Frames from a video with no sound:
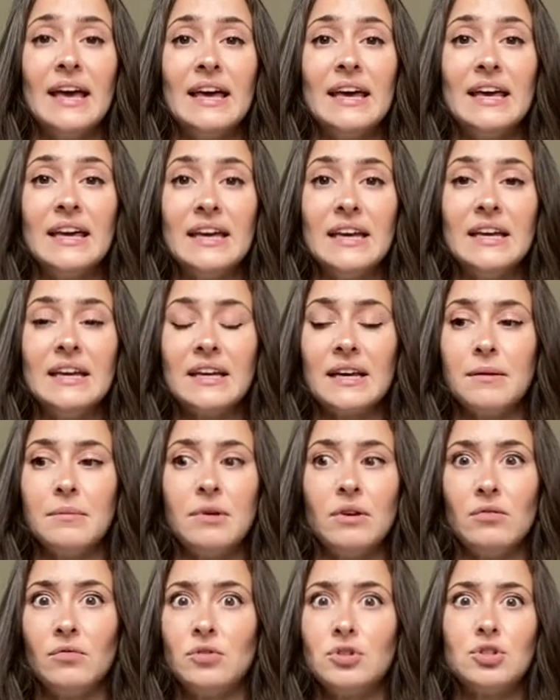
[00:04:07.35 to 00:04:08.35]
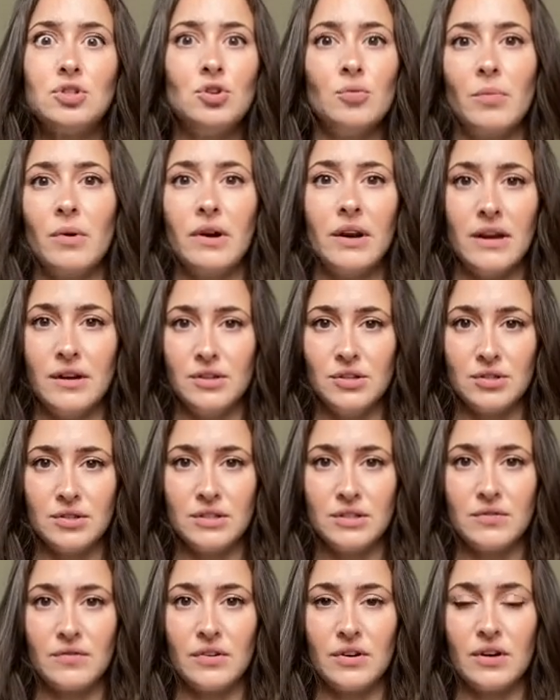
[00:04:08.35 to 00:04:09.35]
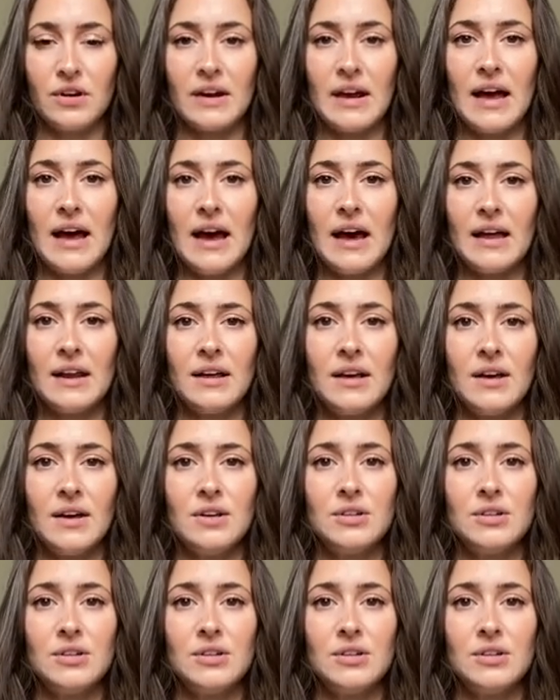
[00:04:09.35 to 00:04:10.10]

Heat can be super dangerous for your cat.